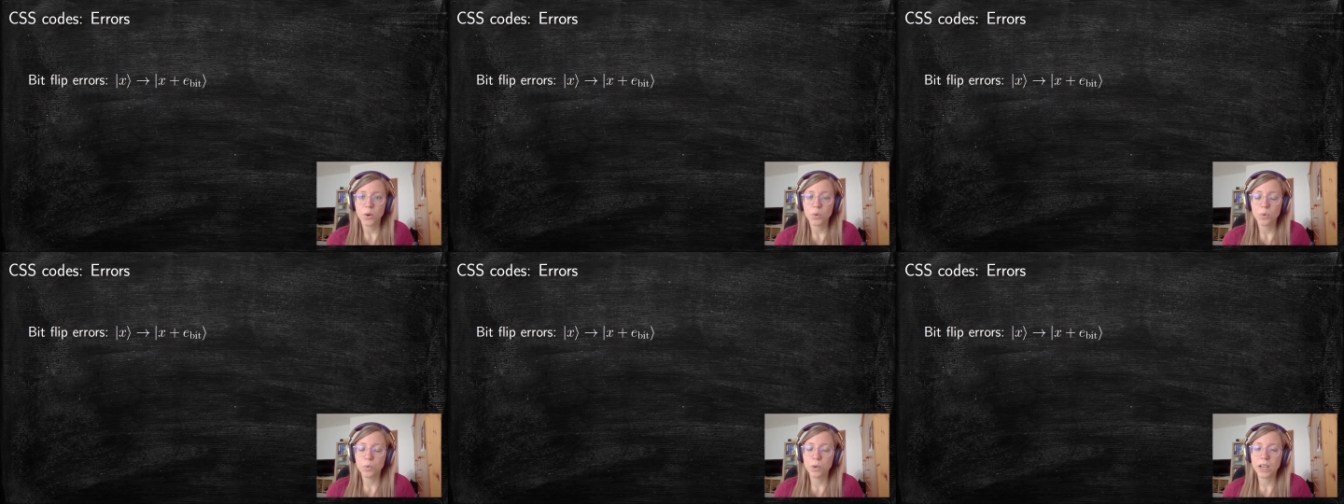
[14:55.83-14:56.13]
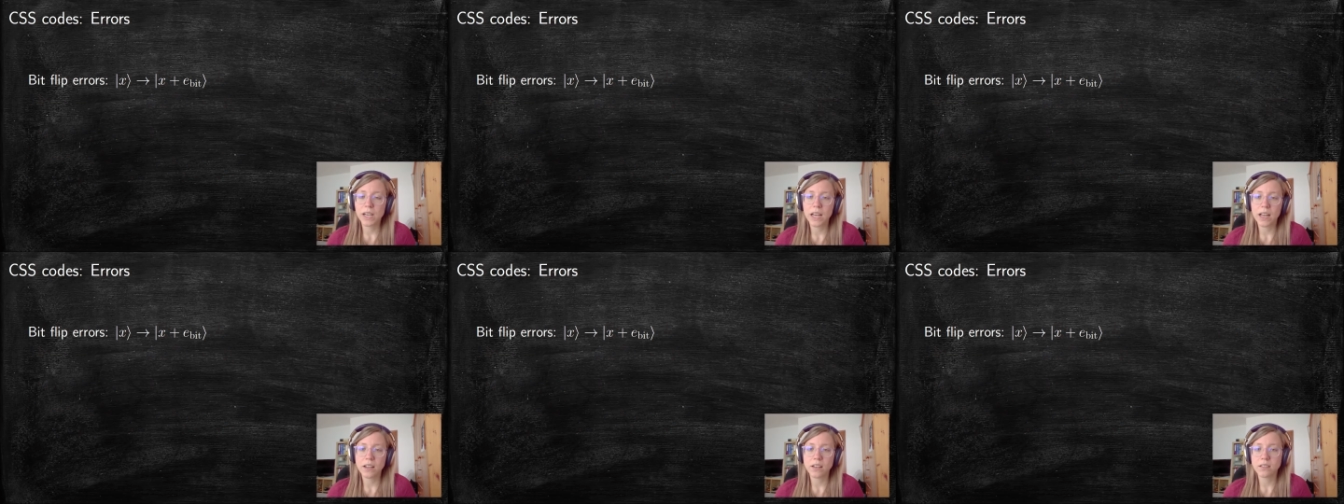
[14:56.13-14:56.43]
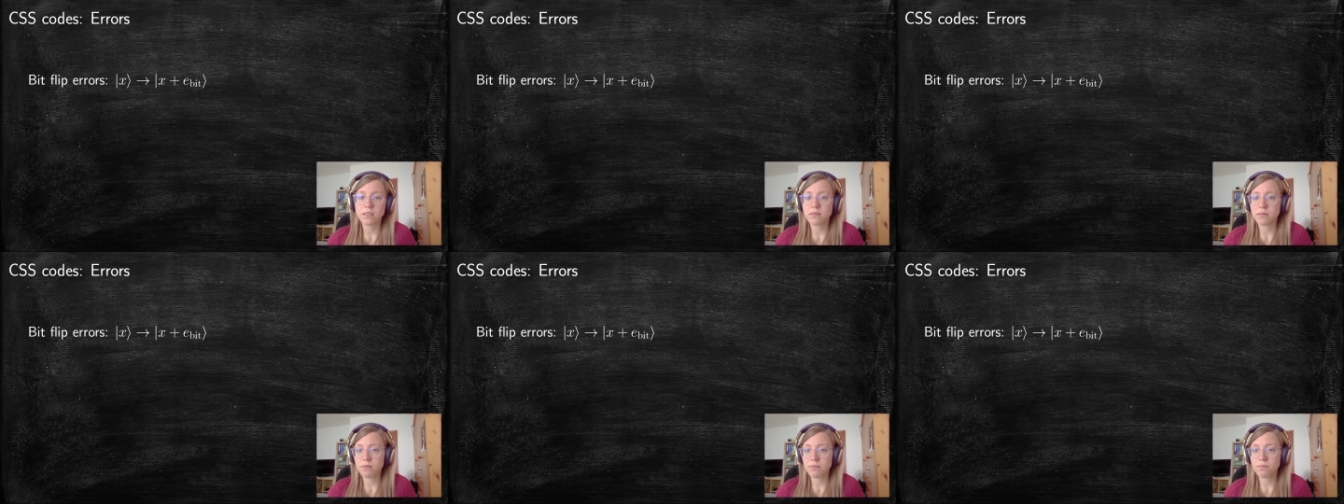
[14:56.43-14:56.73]
We
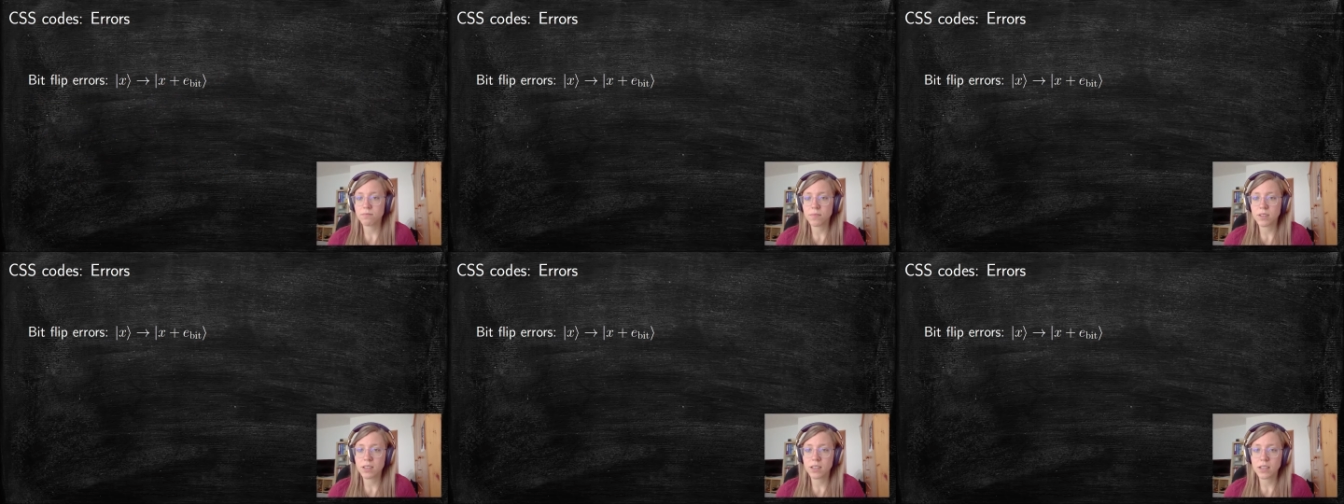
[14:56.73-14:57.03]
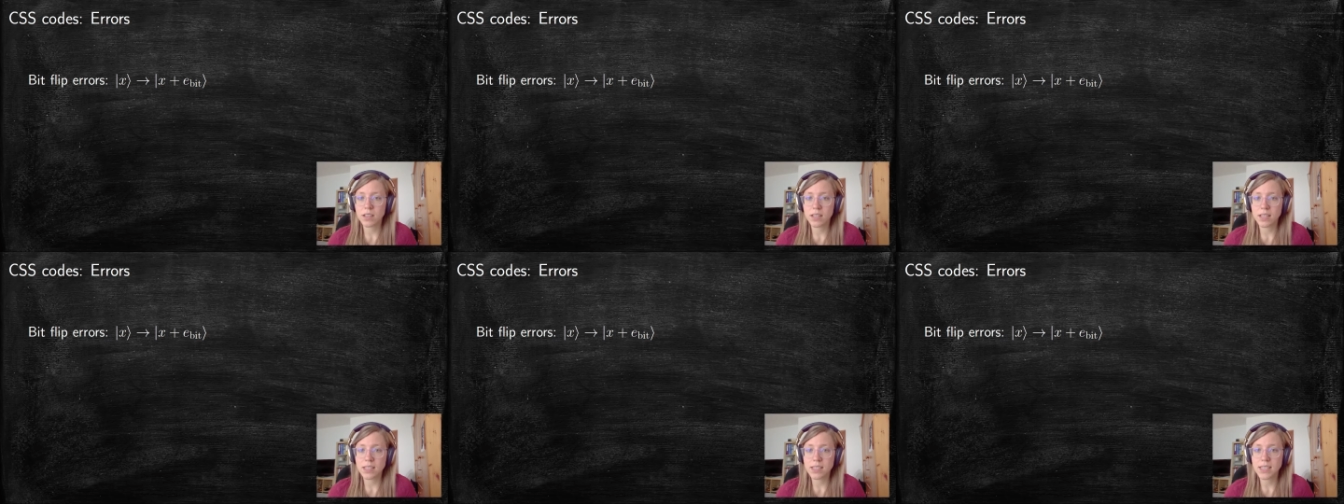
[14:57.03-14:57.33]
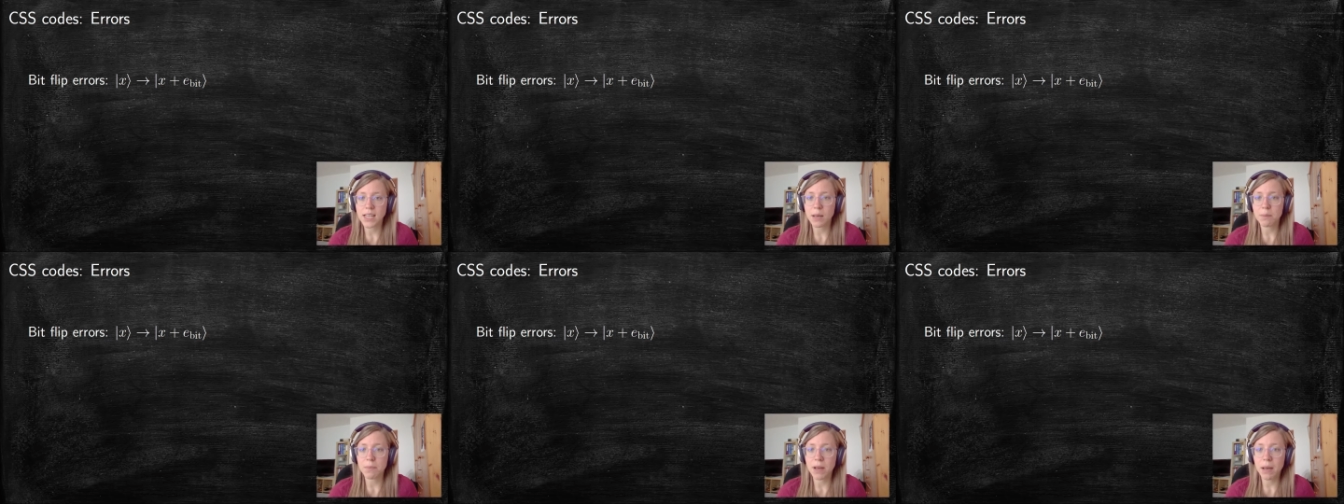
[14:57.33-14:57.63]
can
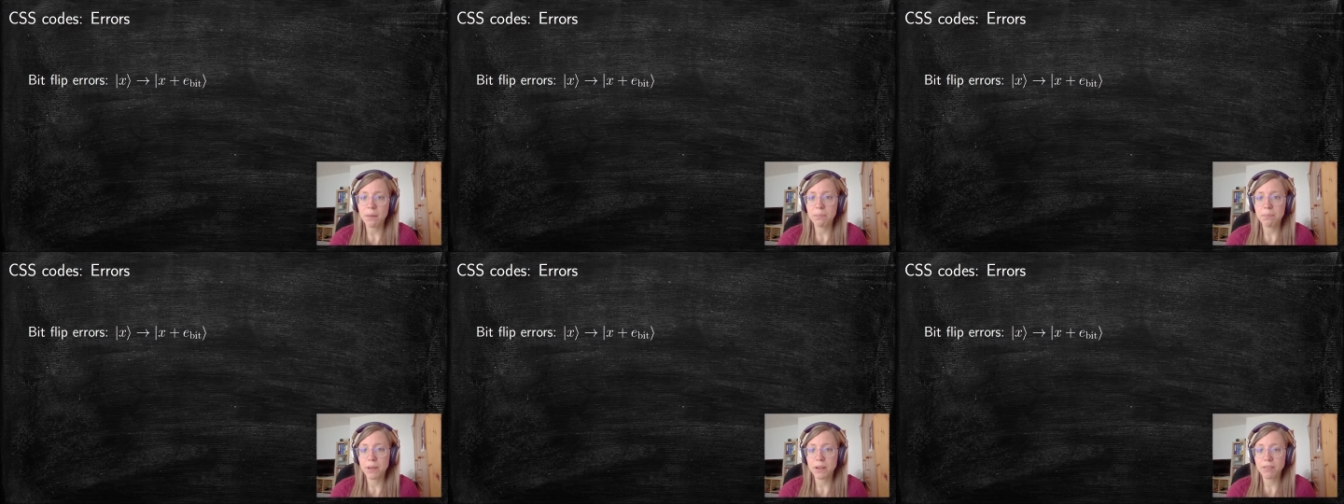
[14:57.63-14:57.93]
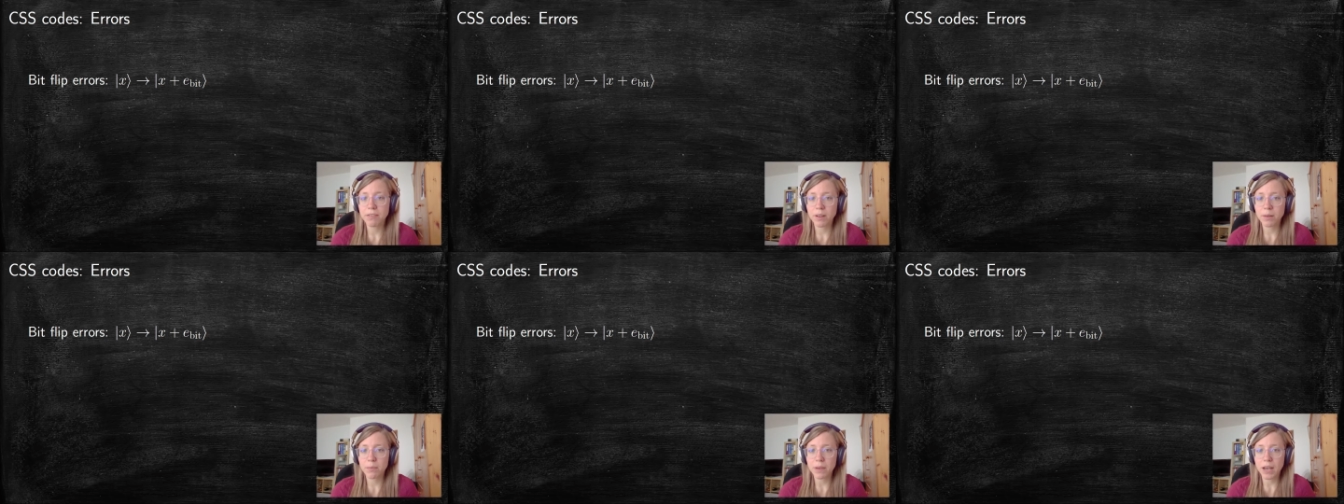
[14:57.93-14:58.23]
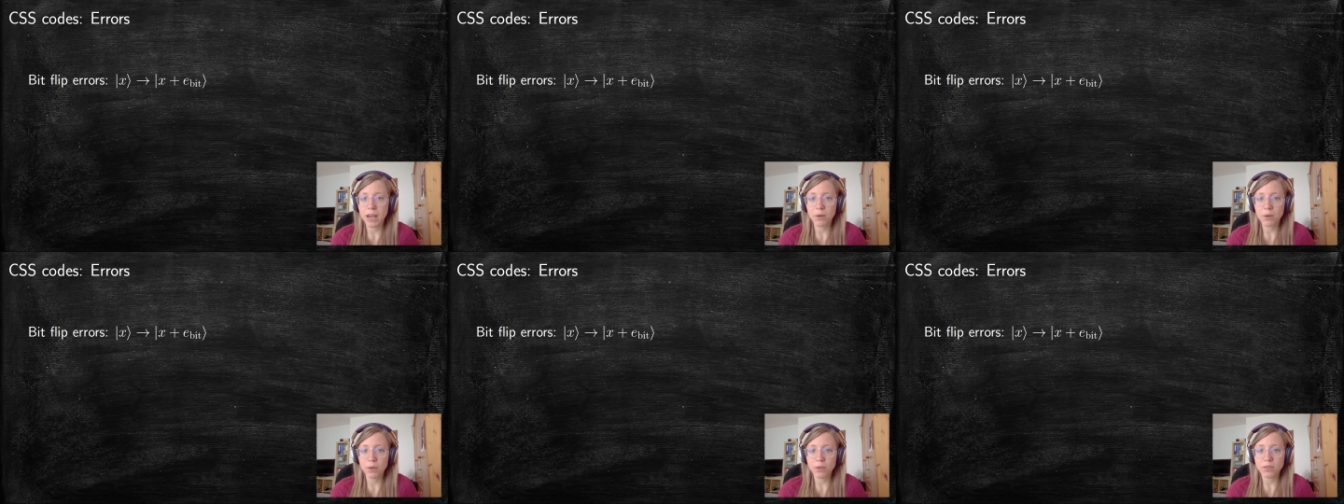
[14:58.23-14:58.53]
sum up bit flip
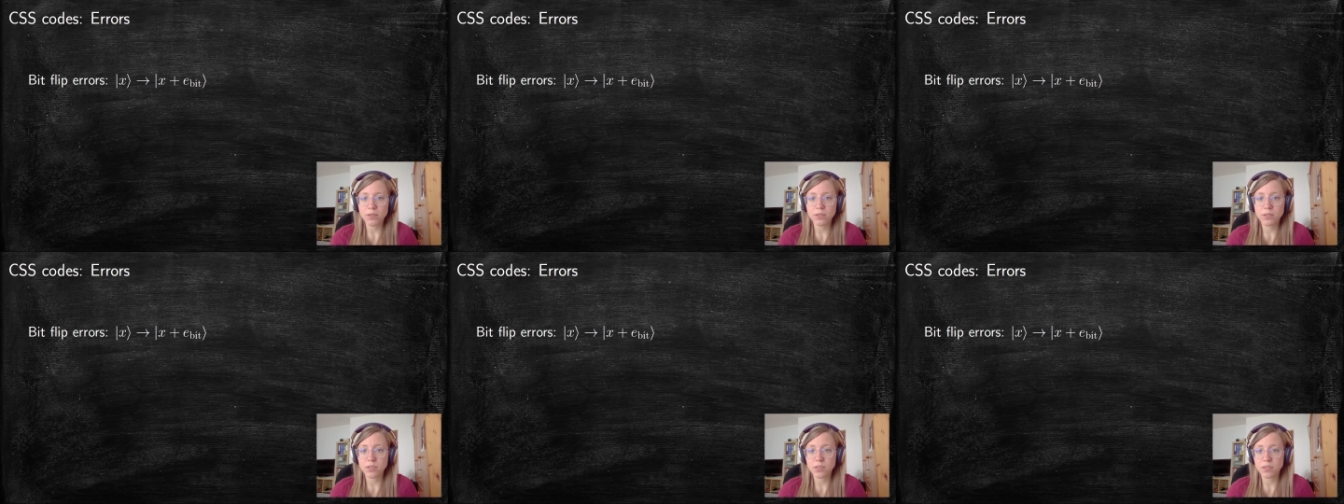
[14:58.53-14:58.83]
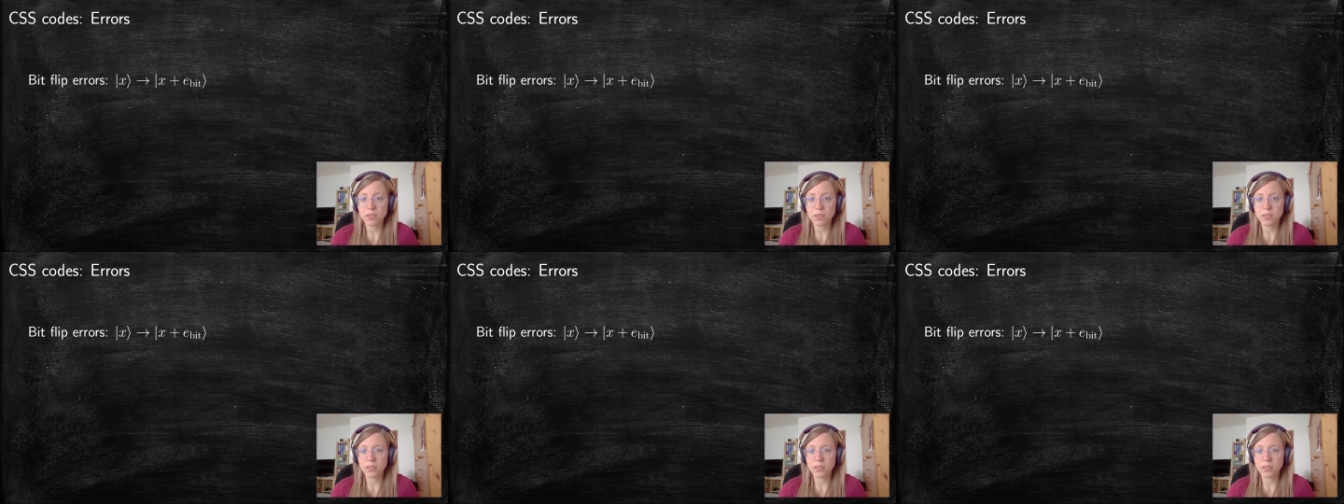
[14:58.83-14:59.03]
errors